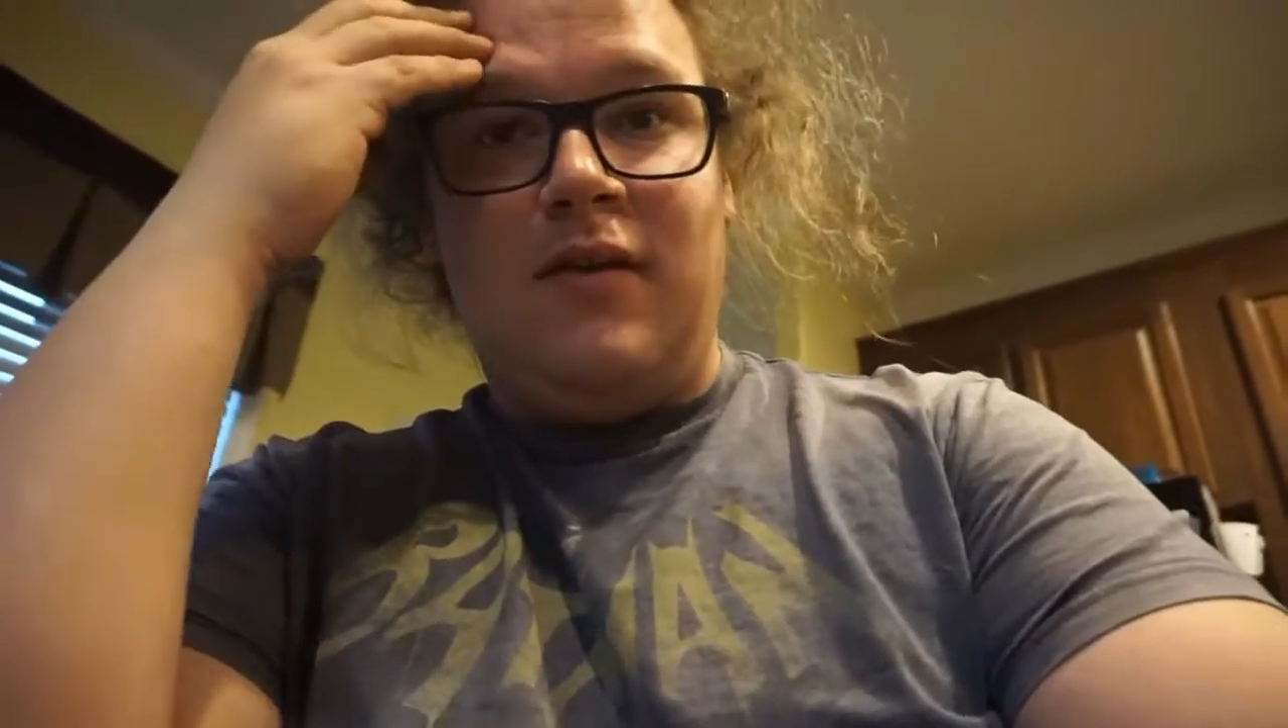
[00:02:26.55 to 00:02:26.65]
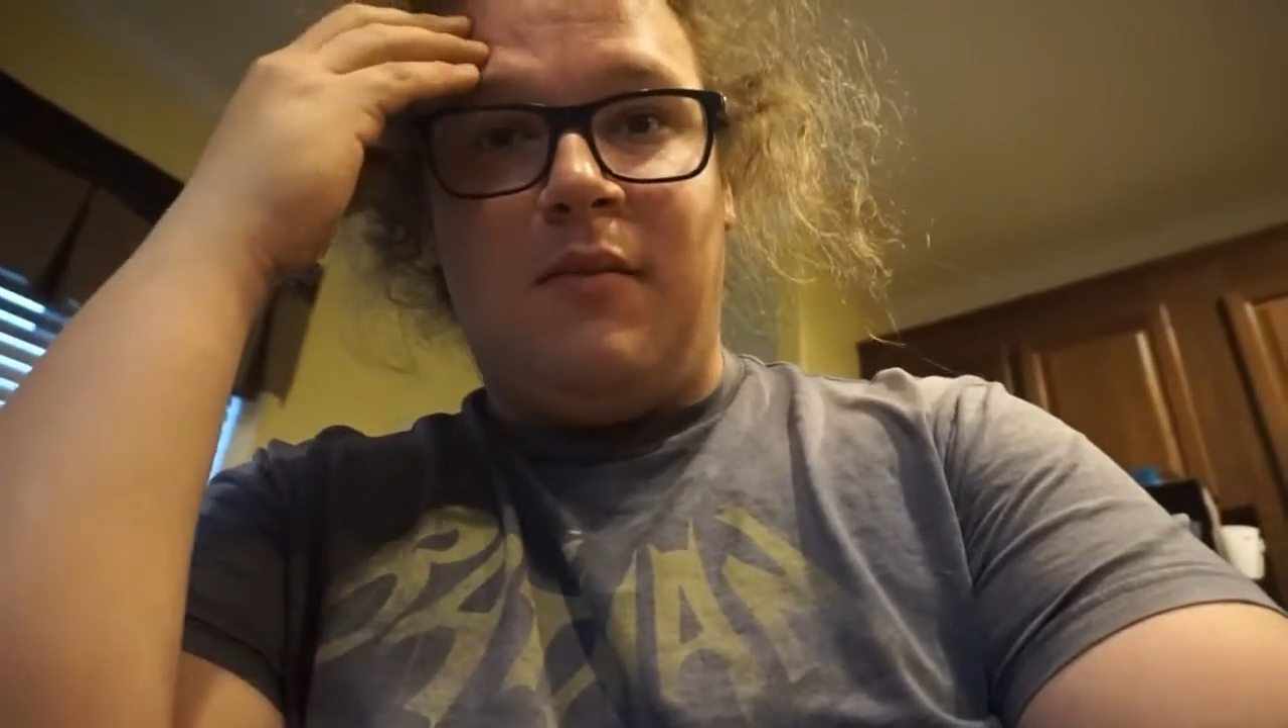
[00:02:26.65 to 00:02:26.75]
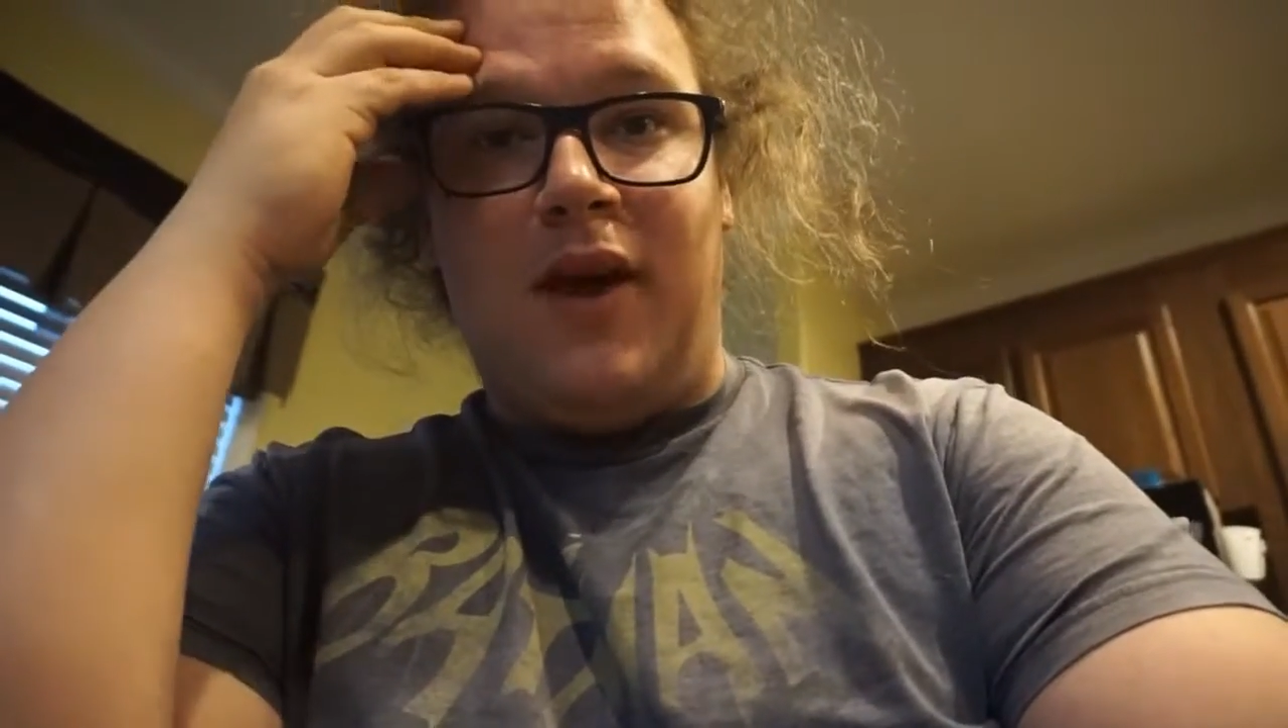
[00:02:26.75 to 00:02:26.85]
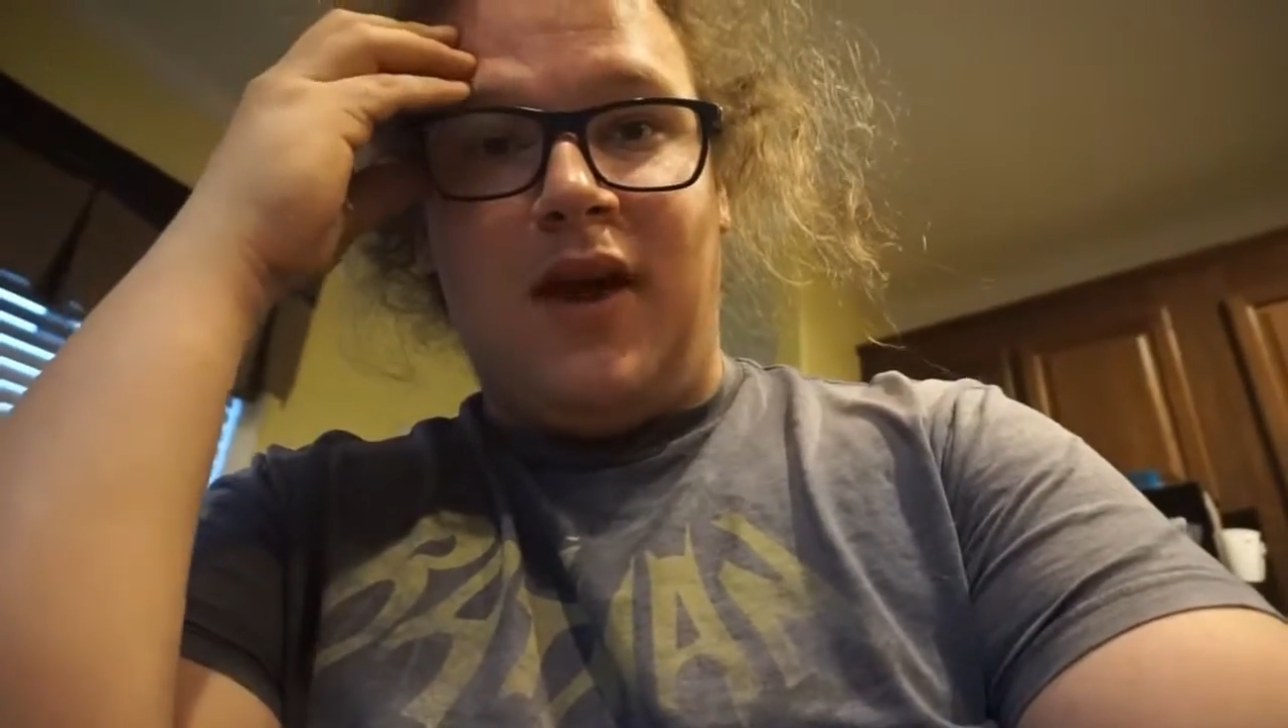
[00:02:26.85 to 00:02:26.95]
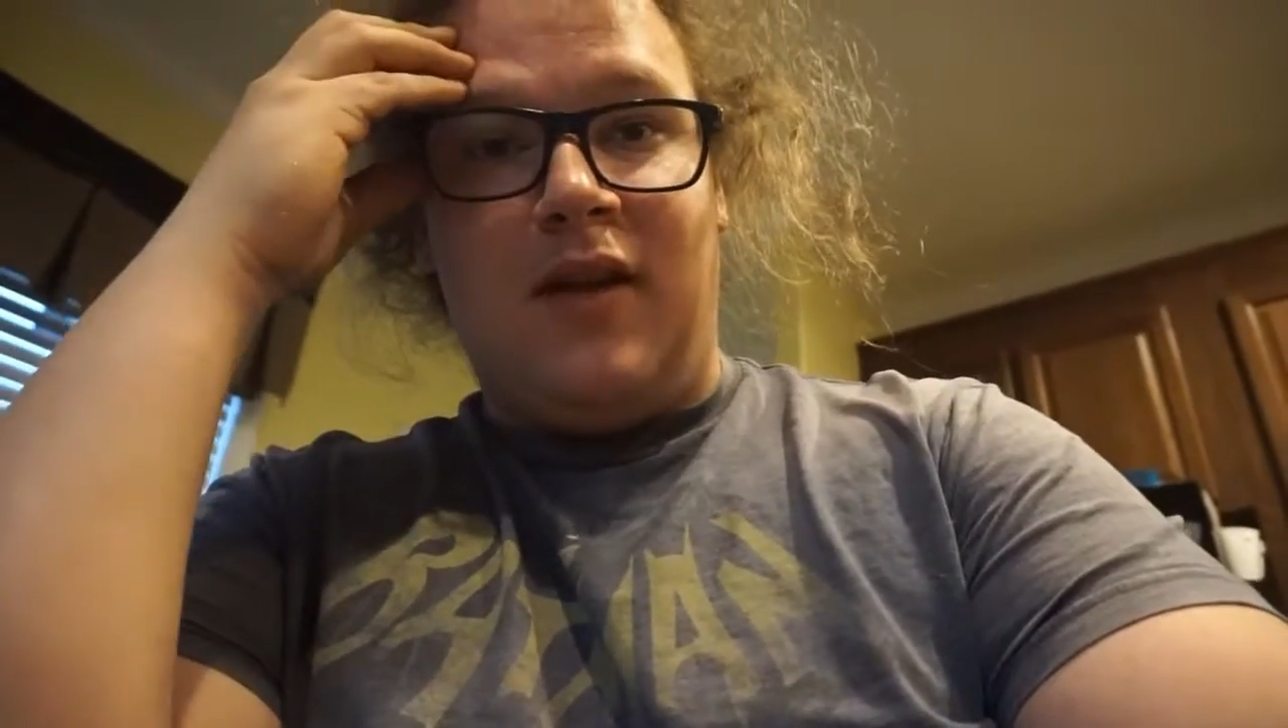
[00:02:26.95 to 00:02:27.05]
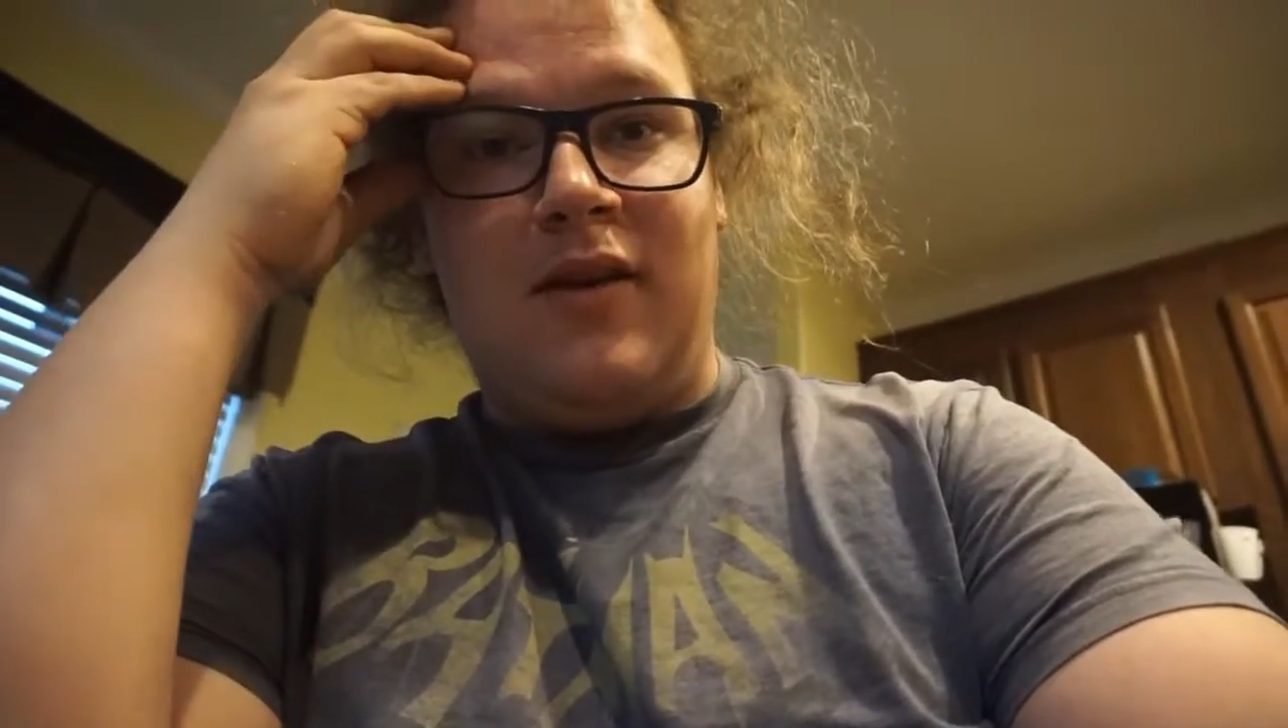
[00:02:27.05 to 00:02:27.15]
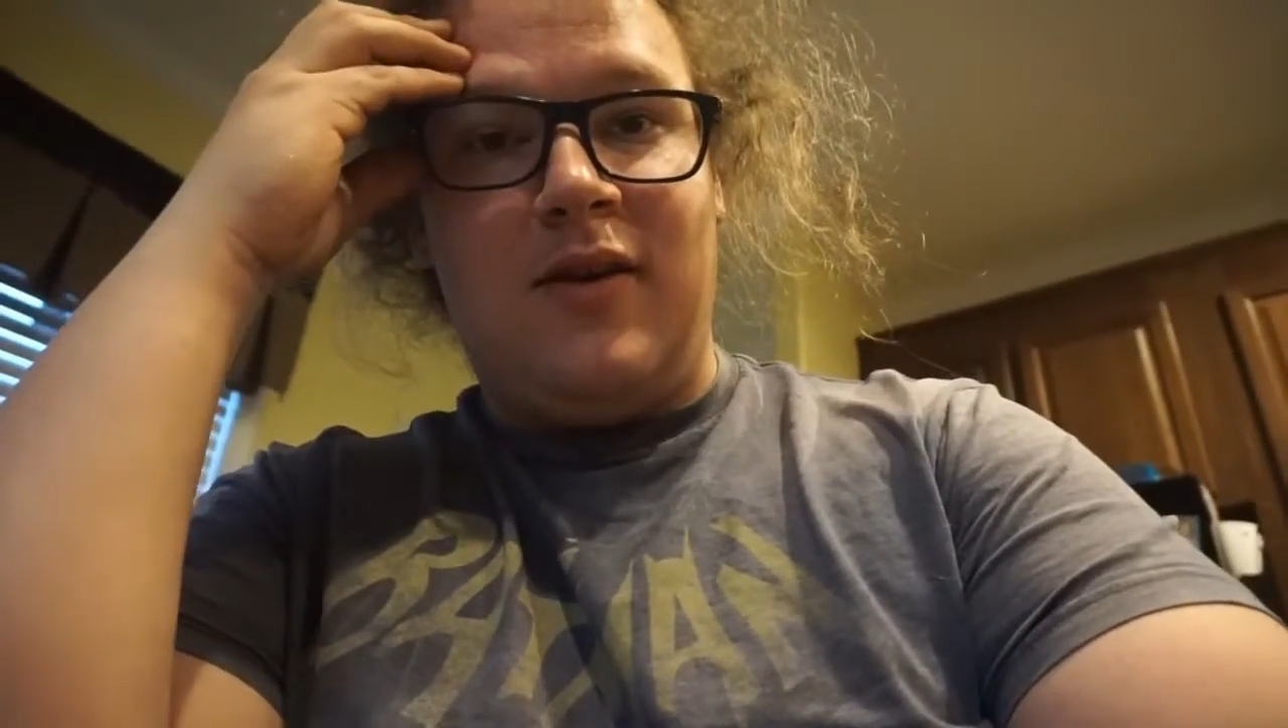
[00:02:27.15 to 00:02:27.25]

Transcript: man,